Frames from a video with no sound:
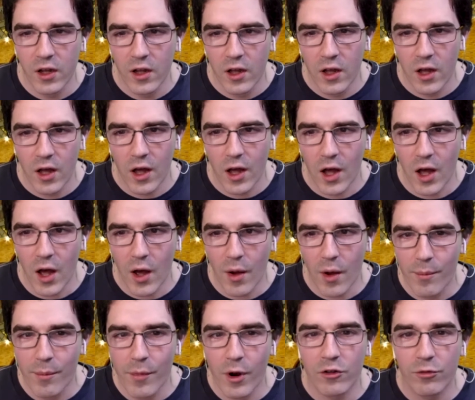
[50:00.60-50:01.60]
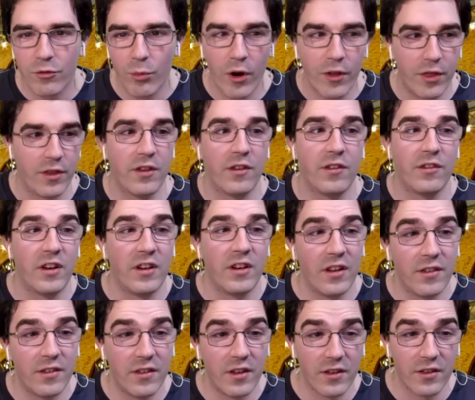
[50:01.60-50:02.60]
uh, much more on the
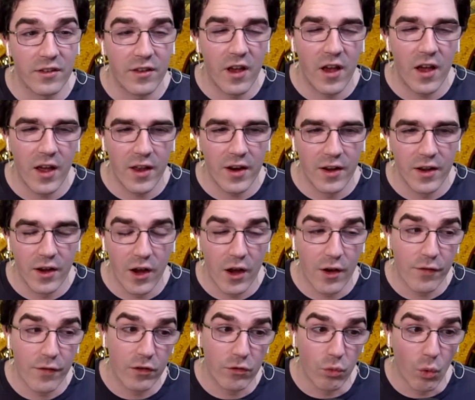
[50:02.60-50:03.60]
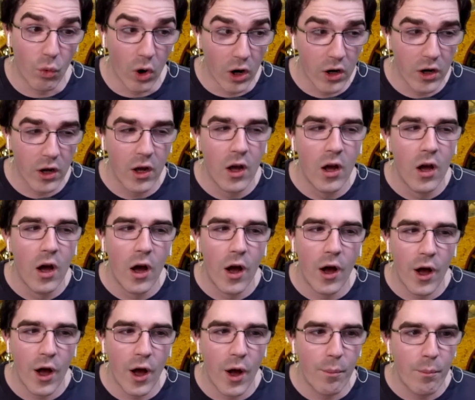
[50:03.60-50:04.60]
statistics side of his work.
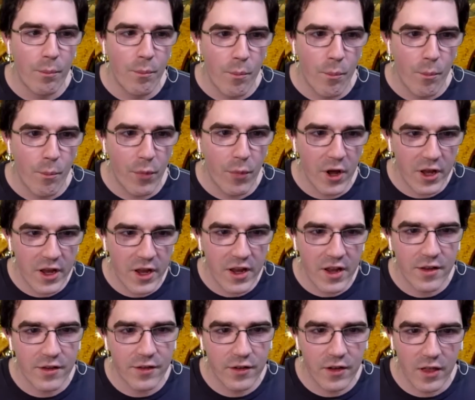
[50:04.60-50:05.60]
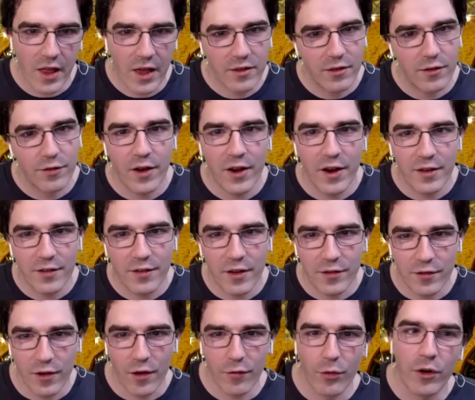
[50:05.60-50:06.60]
Um, but he is classified as a
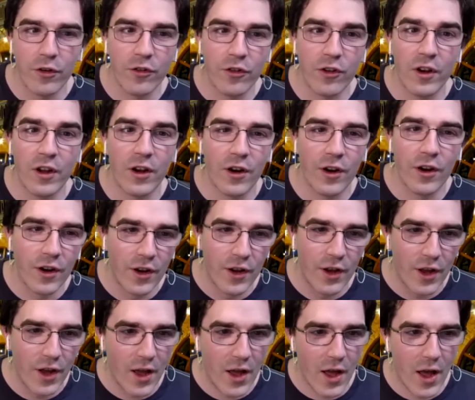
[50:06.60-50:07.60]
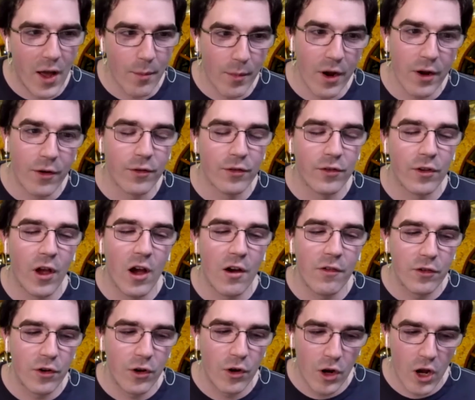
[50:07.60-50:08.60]
software engineer at Microsoft,
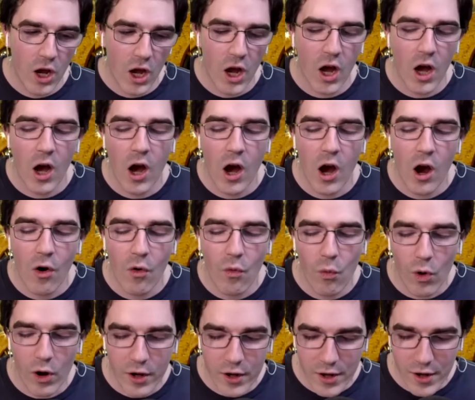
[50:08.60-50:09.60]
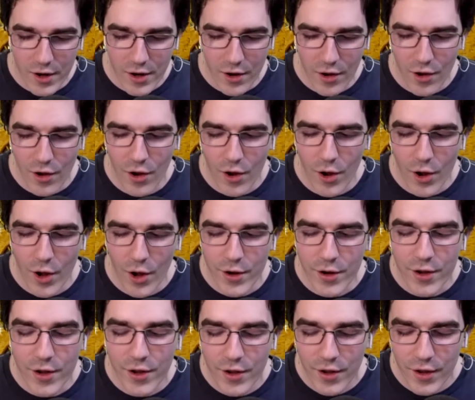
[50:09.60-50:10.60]
uh, working on
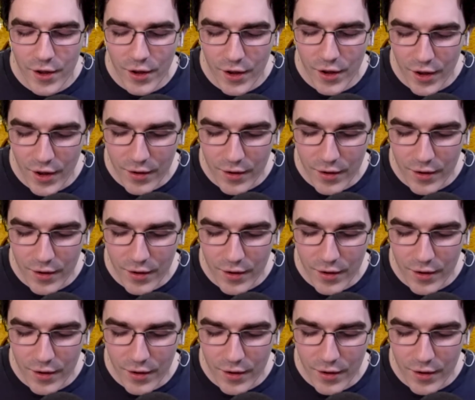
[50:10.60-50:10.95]
uh,